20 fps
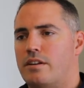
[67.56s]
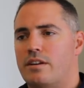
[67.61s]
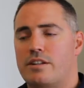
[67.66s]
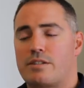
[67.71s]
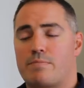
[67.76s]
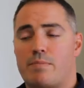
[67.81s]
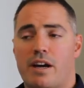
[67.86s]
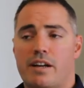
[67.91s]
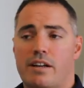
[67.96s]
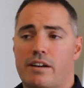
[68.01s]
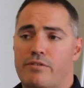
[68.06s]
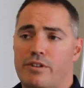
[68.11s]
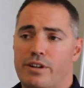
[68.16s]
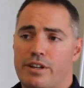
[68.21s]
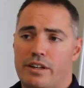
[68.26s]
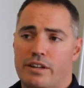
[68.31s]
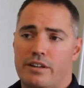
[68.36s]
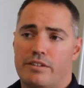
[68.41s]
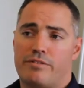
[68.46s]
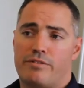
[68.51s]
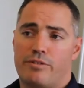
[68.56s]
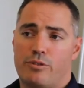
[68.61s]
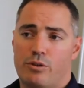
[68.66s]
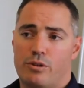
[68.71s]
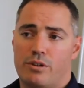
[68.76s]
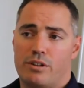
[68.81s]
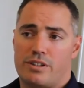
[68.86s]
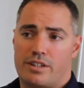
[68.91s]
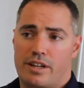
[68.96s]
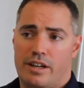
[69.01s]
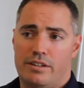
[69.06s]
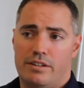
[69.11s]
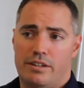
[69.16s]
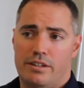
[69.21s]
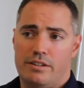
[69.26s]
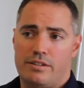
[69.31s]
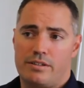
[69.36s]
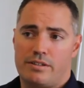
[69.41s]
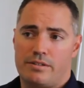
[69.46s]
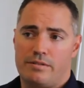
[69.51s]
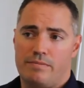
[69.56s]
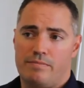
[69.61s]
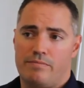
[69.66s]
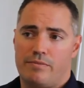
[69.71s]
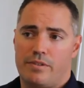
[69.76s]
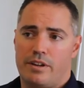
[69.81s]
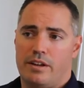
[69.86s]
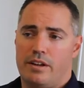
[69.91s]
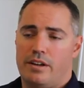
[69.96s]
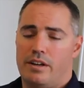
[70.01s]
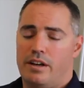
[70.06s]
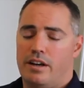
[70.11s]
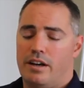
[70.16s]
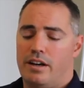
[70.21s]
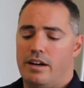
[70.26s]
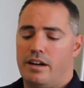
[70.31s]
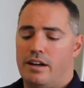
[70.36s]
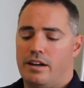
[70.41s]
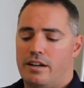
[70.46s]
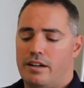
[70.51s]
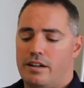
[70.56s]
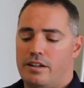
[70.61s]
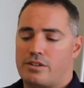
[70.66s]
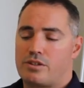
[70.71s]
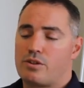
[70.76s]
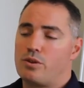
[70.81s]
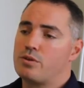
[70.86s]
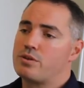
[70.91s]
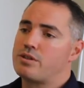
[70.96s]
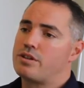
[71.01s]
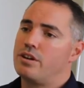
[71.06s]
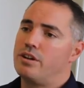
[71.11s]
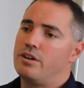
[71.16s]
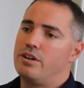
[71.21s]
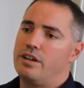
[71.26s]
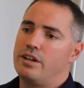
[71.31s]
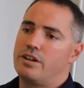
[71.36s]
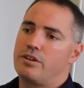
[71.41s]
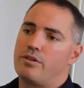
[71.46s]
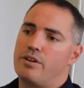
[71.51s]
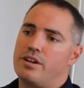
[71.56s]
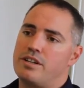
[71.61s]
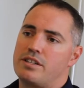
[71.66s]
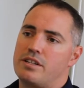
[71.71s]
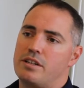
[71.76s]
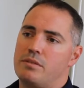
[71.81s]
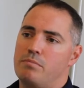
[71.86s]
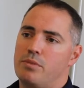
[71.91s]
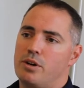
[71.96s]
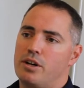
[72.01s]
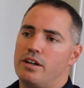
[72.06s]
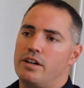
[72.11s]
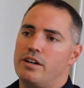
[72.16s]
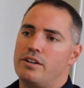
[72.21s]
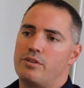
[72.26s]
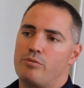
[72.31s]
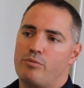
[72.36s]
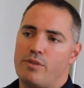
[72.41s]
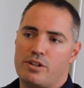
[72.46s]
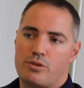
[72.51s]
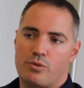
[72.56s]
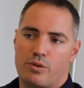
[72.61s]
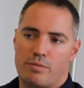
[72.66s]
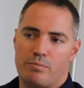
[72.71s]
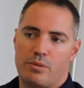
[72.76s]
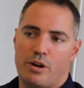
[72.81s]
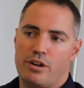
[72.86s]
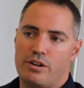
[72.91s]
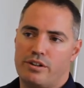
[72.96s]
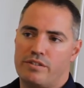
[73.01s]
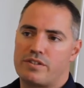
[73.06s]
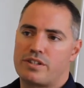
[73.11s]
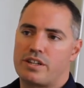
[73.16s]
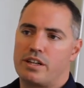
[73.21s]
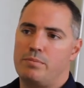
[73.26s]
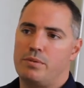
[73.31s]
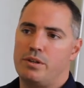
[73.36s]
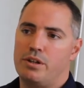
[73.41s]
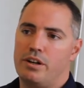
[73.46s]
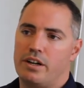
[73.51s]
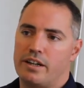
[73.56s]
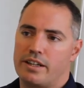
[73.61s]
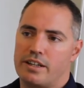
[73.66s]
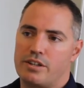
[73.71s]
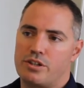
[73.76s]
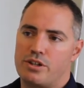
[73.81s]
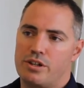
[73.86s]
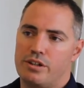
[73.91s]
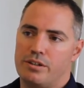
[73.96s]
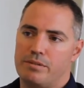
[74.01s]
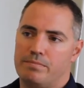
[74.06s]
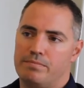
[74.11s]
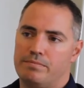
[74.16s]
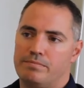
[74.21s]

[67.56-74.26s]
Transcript: It's paid every year for 10 years. It's also increasing by the rental component of CPI each year.